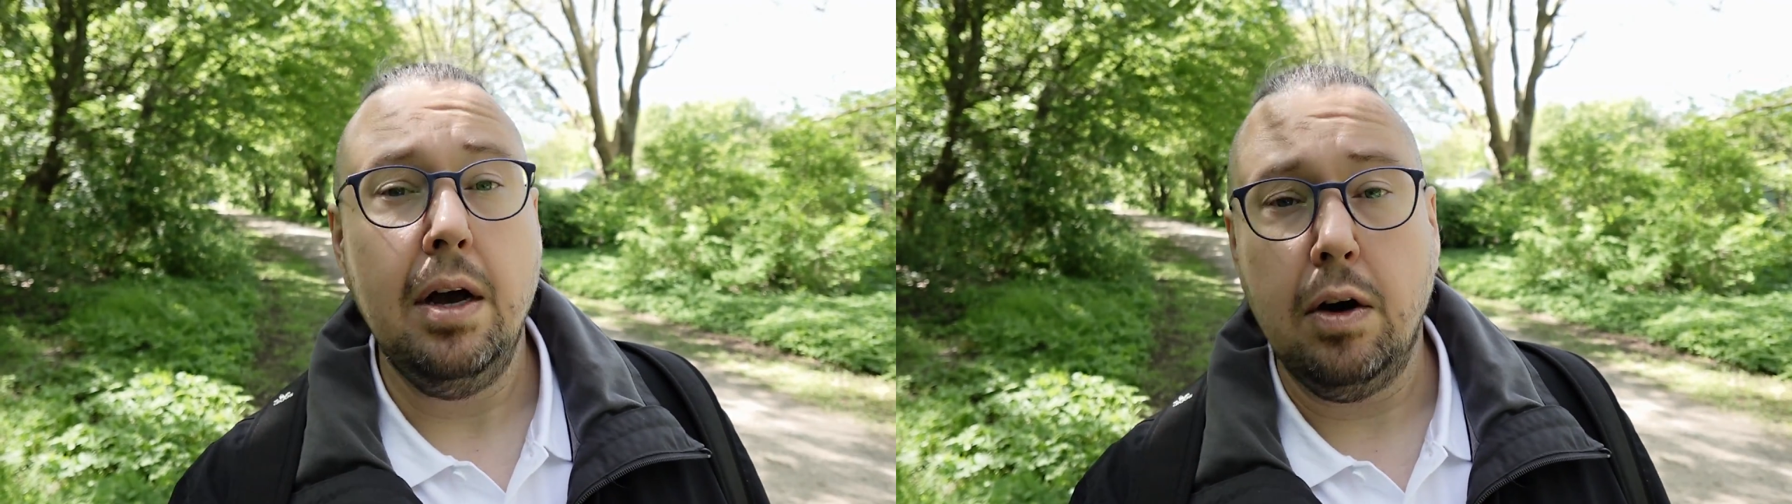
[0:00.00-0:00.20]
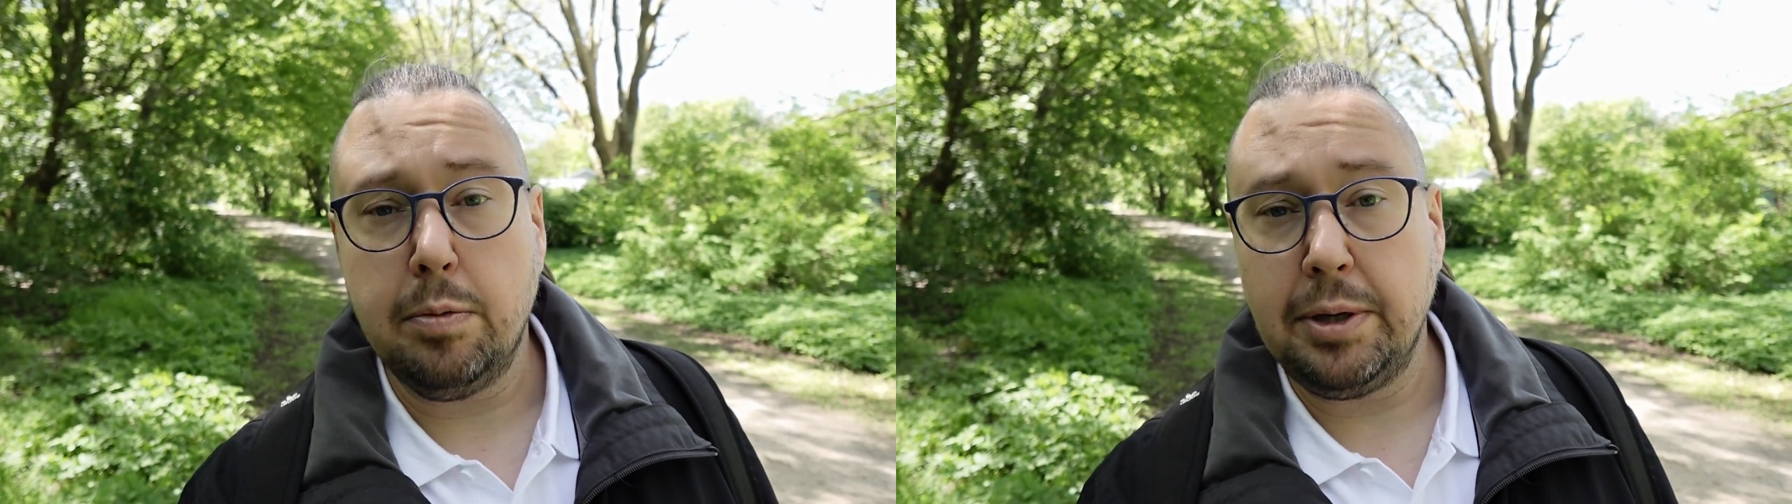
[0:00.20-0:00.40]

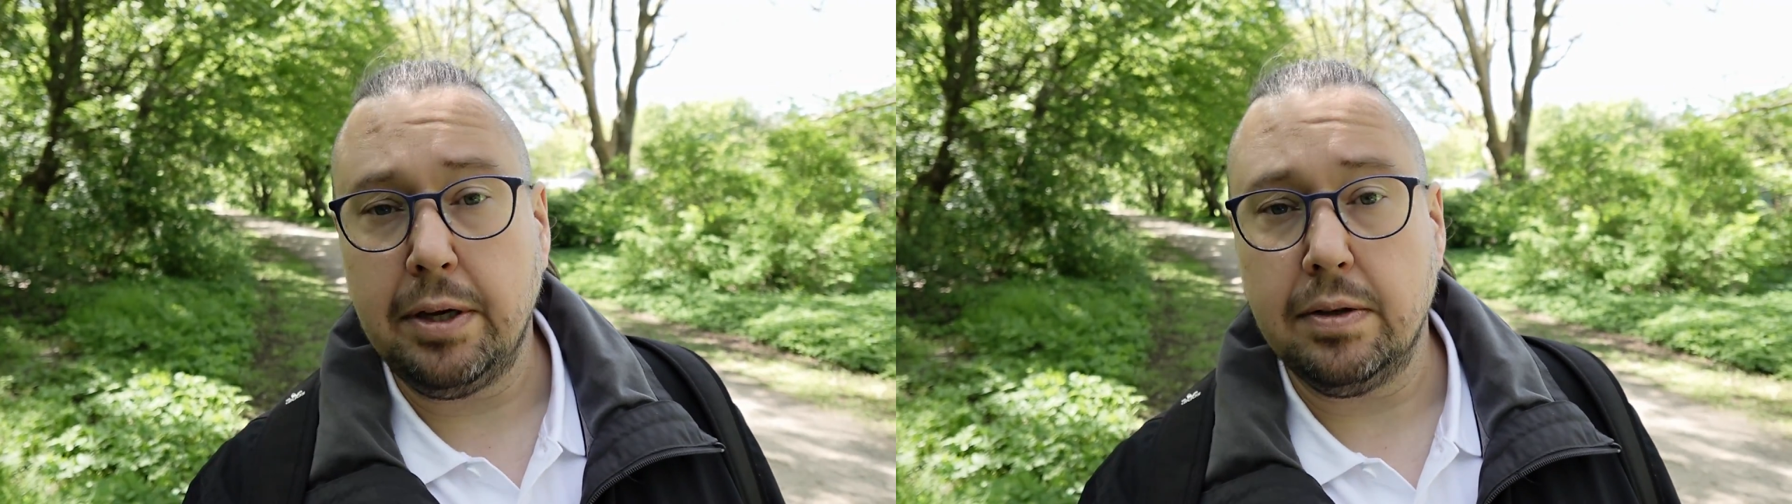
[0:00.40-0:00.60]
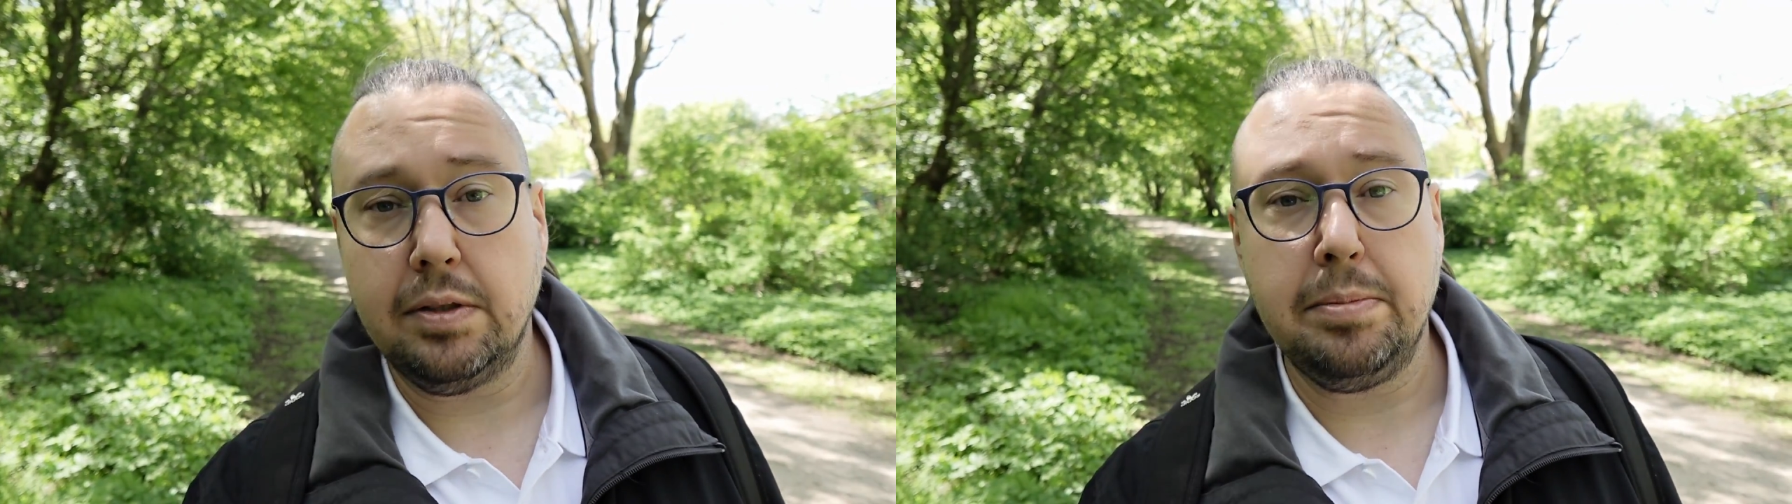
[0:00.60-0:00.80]
or
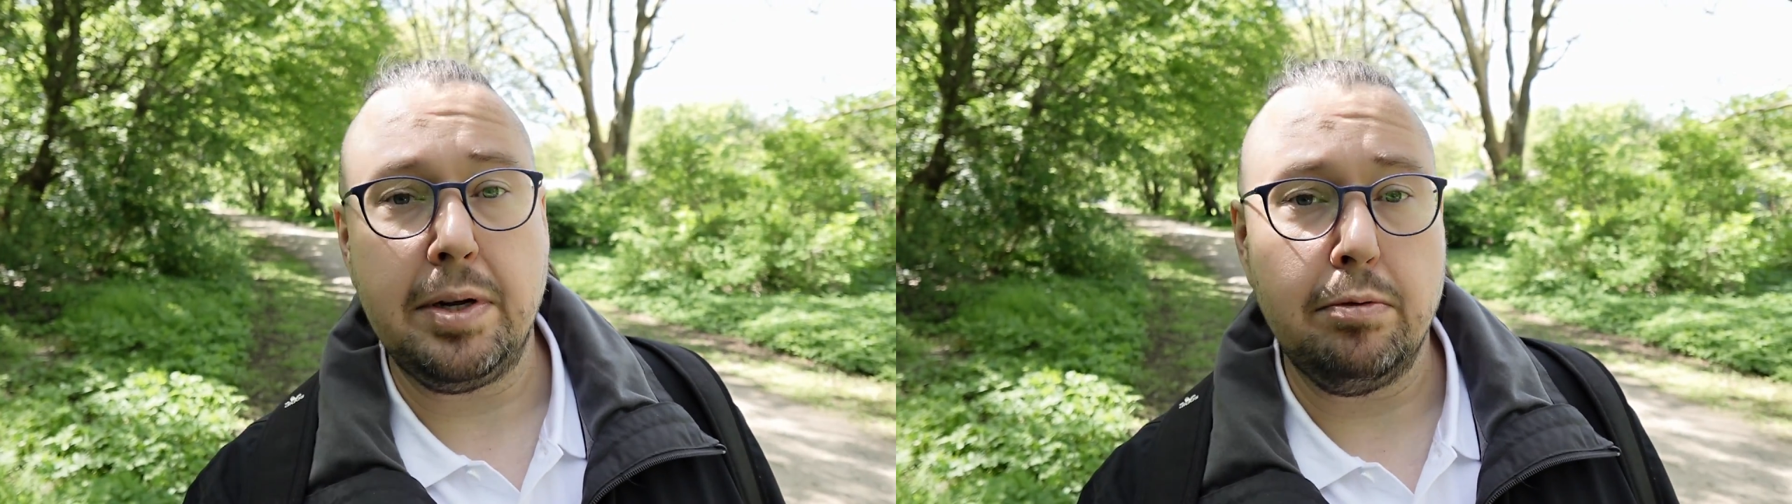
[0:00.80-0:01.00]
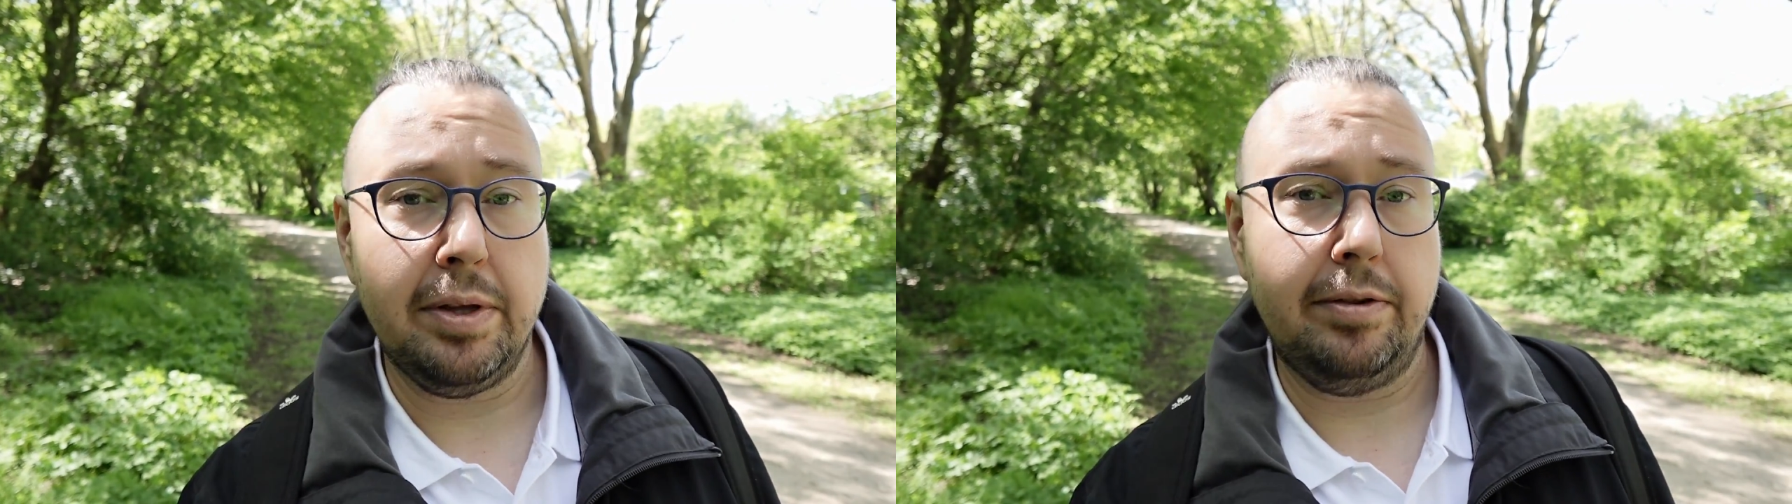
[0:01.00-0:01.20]
because
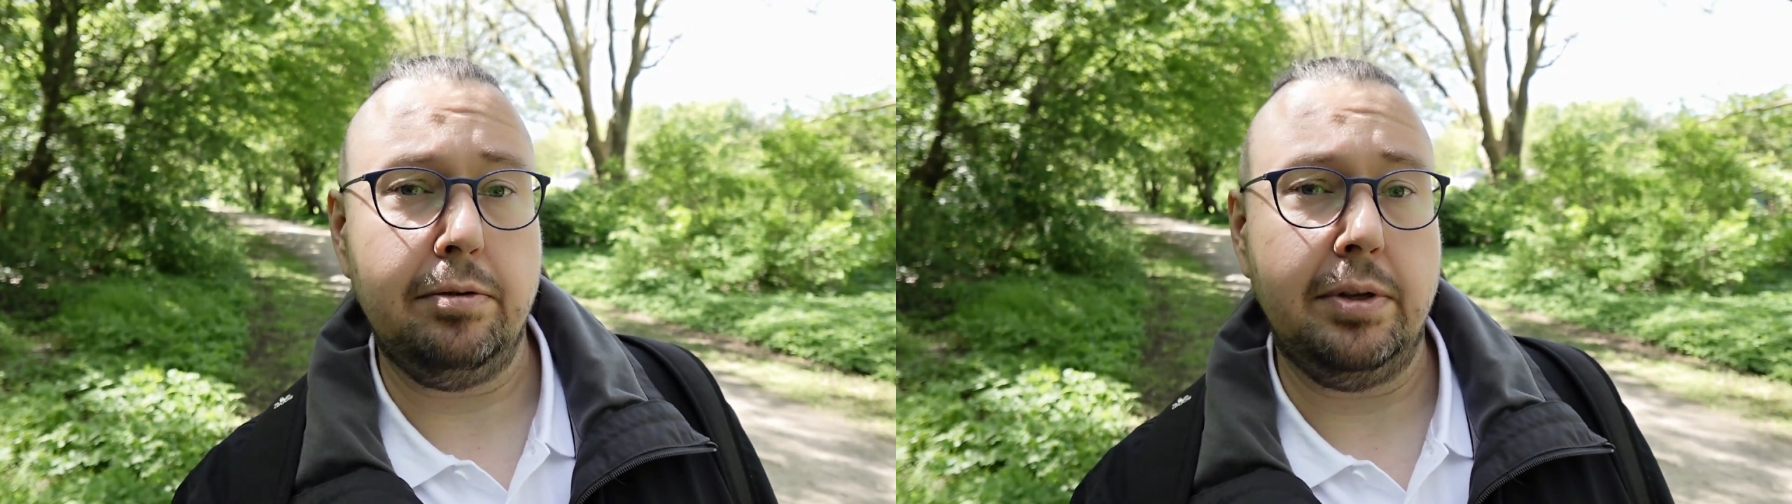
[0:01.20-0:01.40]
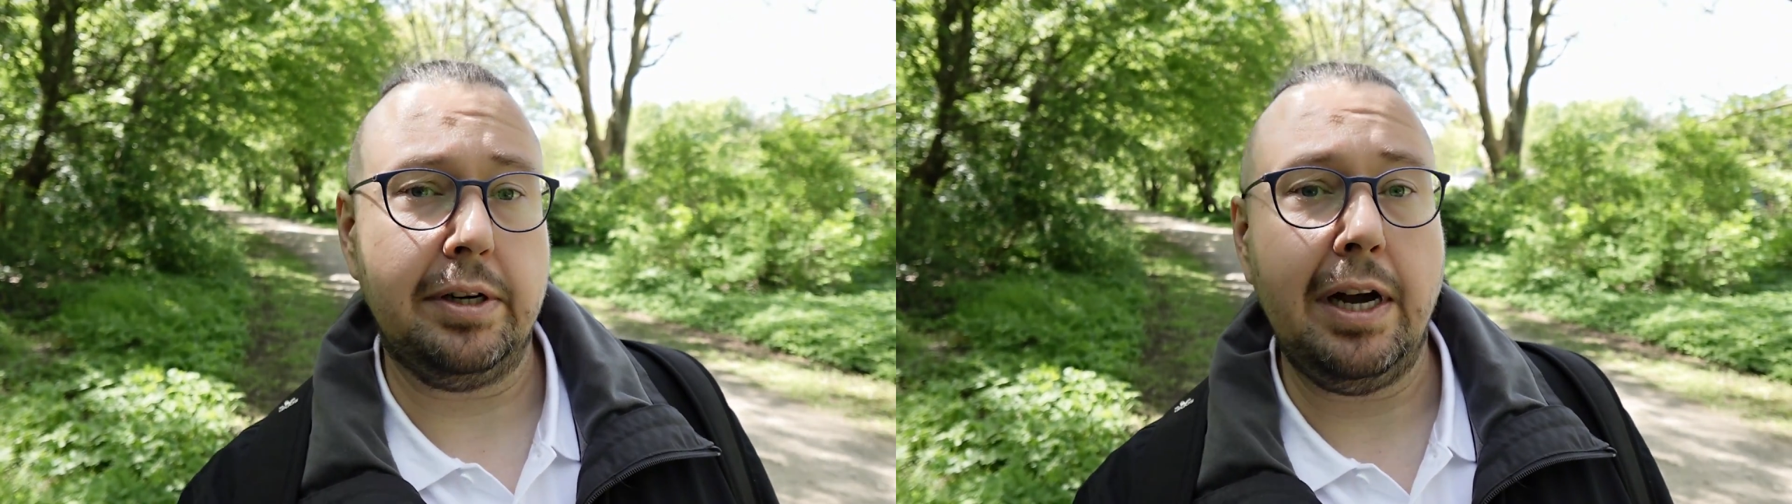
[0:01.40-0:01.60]
somebody went
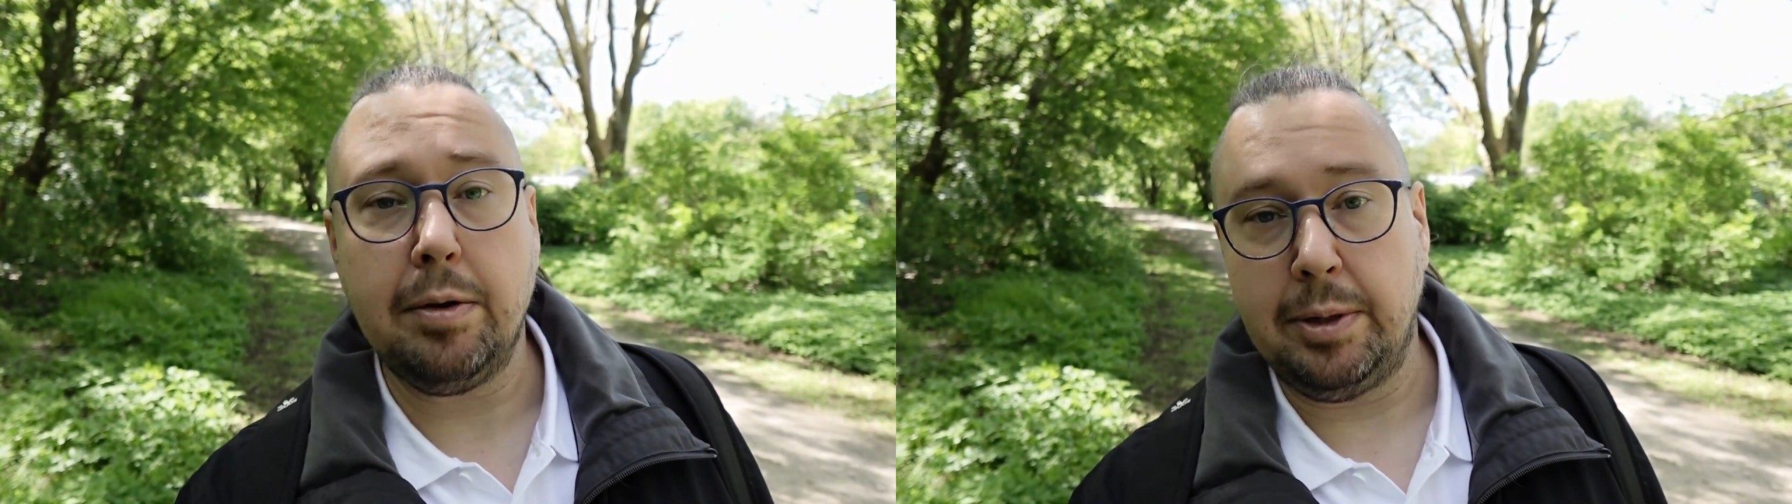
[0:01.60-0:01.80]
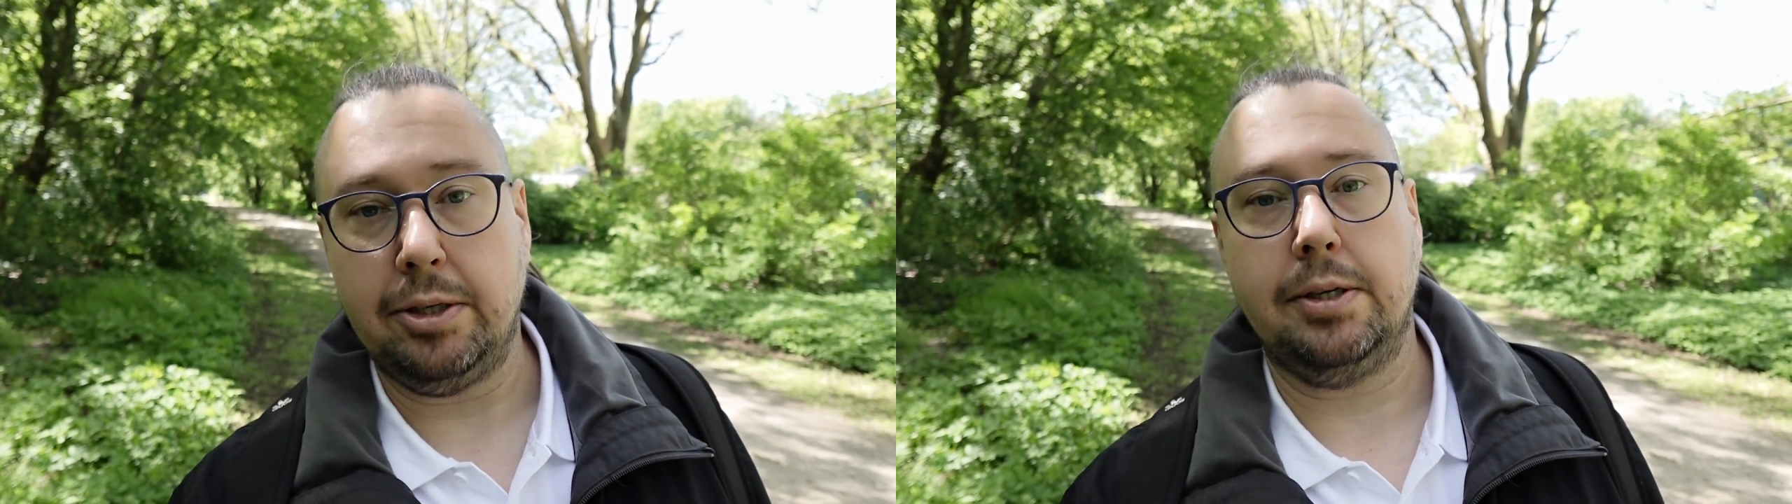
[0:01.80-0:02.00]
through their
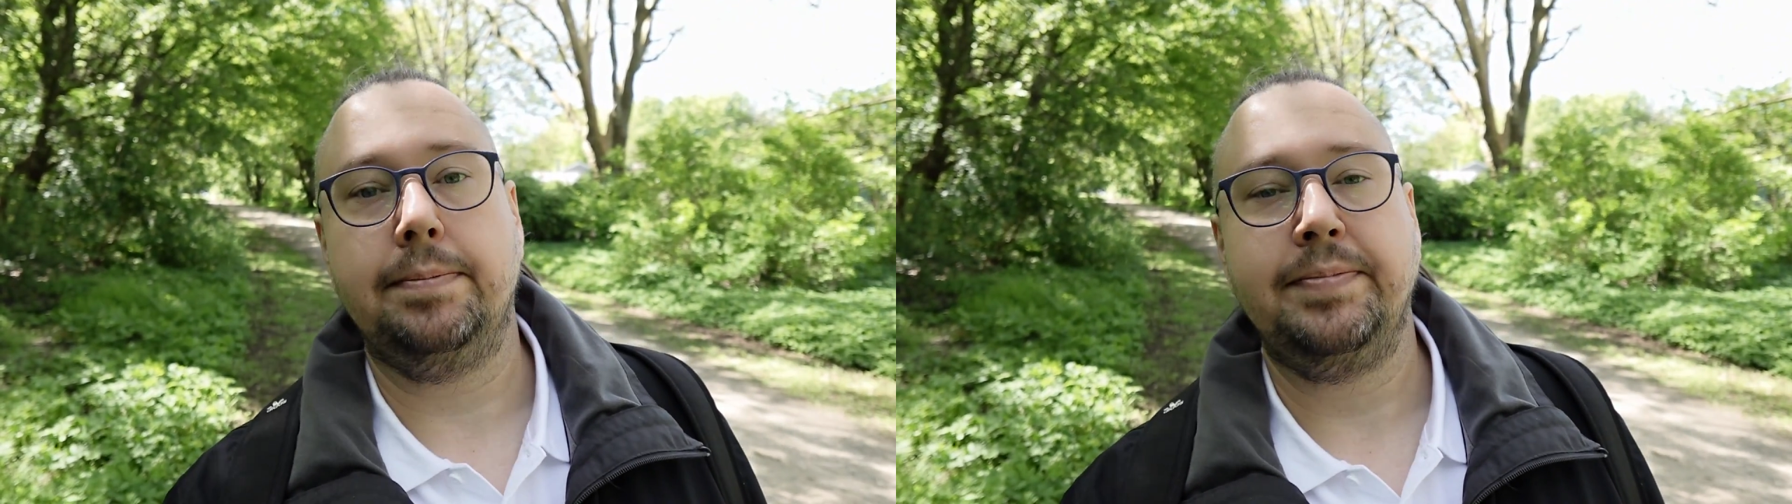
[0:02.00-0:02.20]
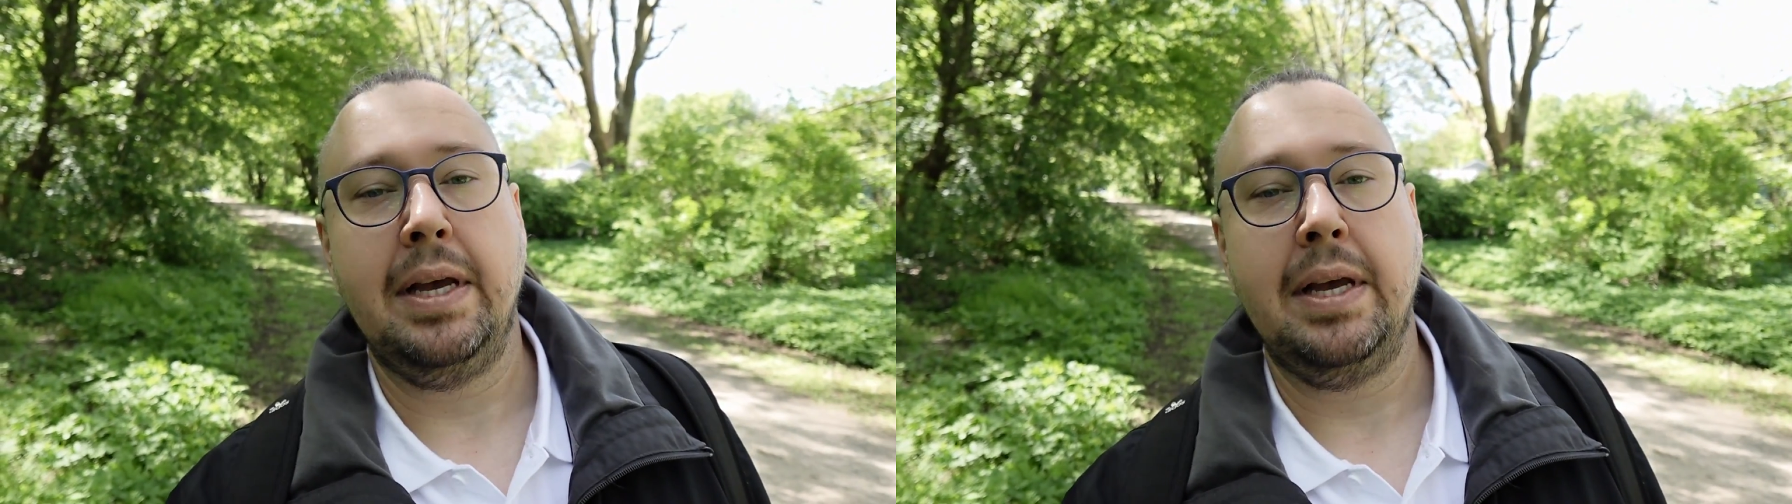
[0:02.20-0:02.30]
garbage.